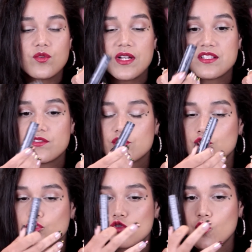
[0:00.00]
So it's a
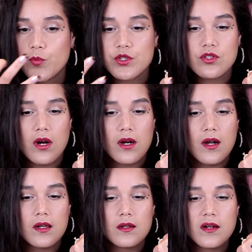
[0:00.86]
super dark
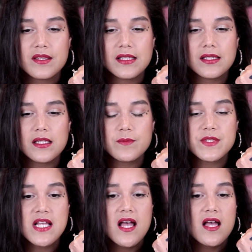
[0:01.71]
color on the
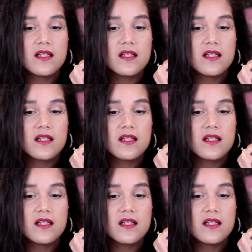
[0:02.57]
lips.